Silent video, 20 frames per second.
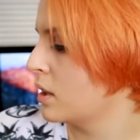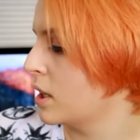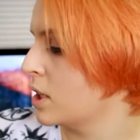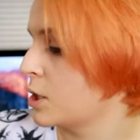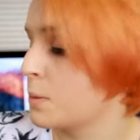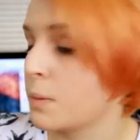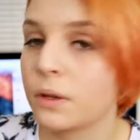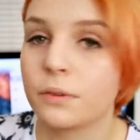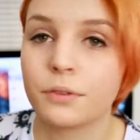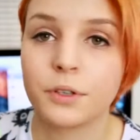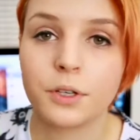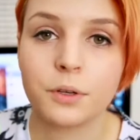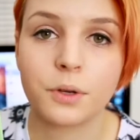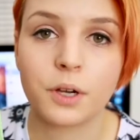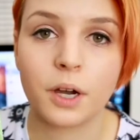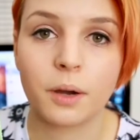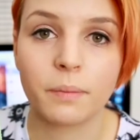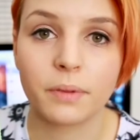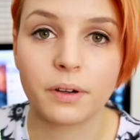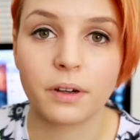They smell of
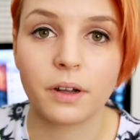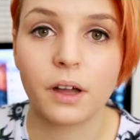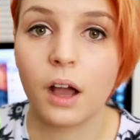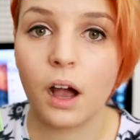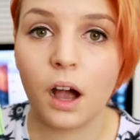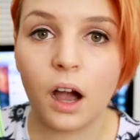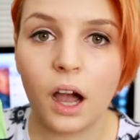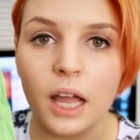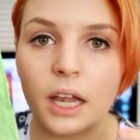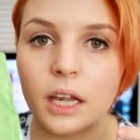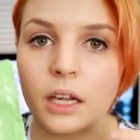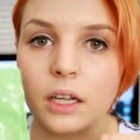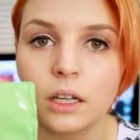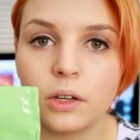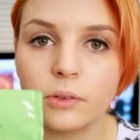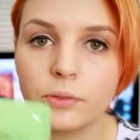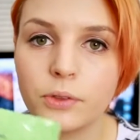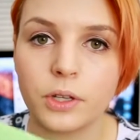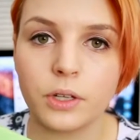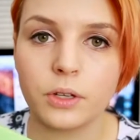cucumber. I
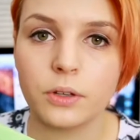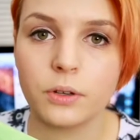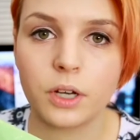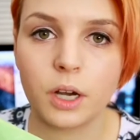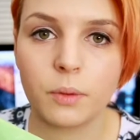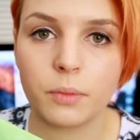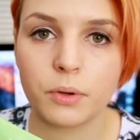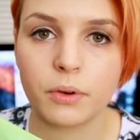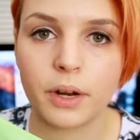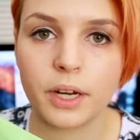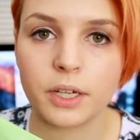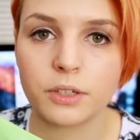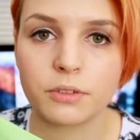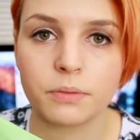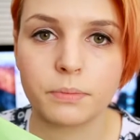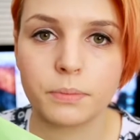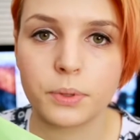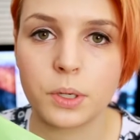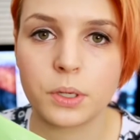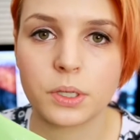love the cucumber range
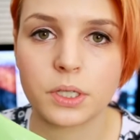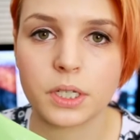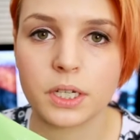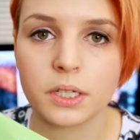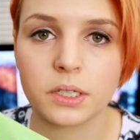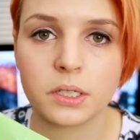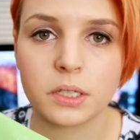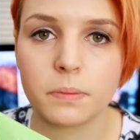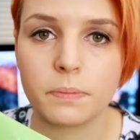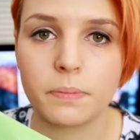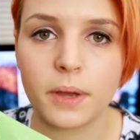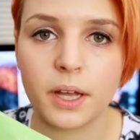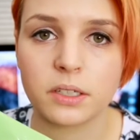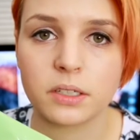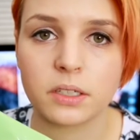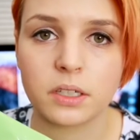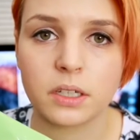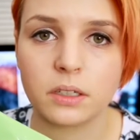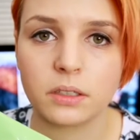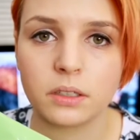from Boots. It's the
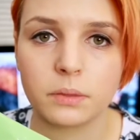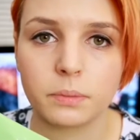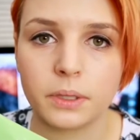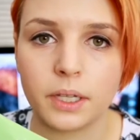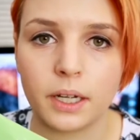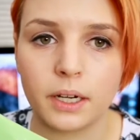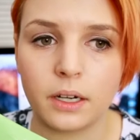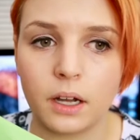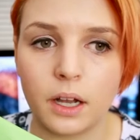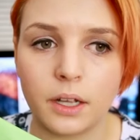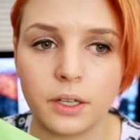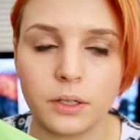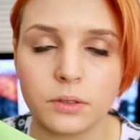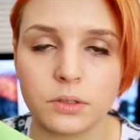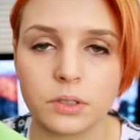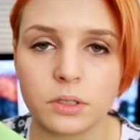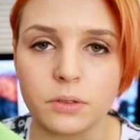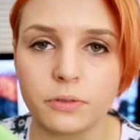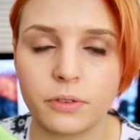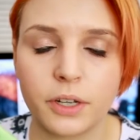best thing on the planet. I
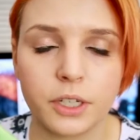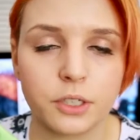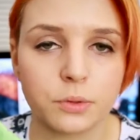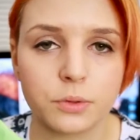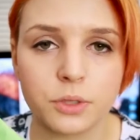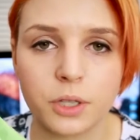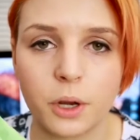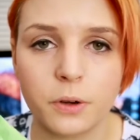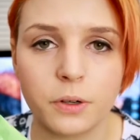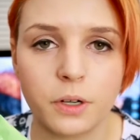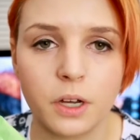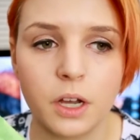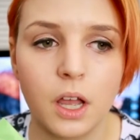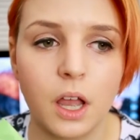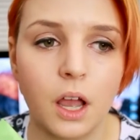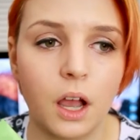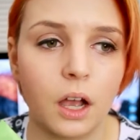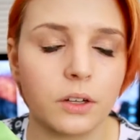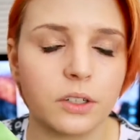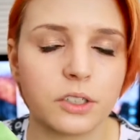use the facial toner.
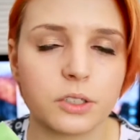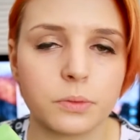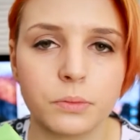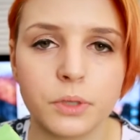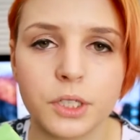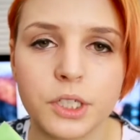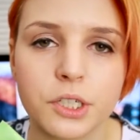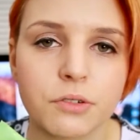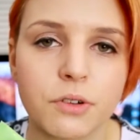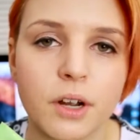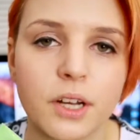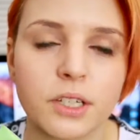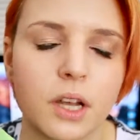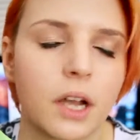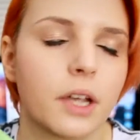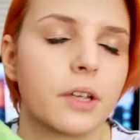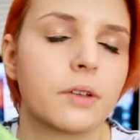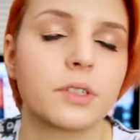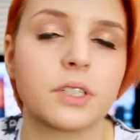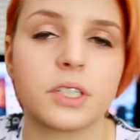I use a moisturizer.
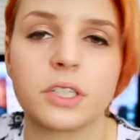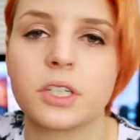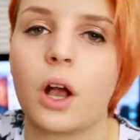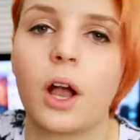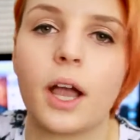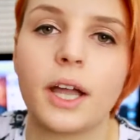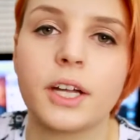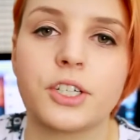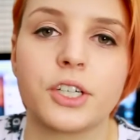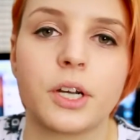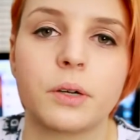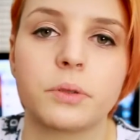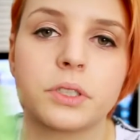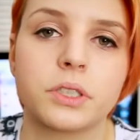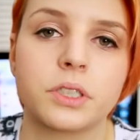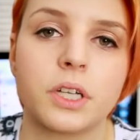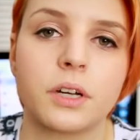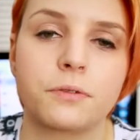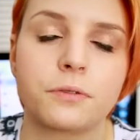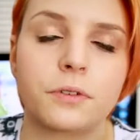I use this eye gel
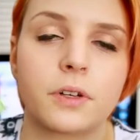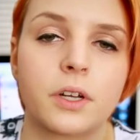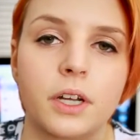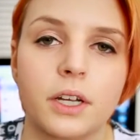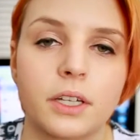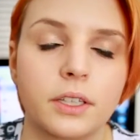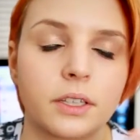stuff.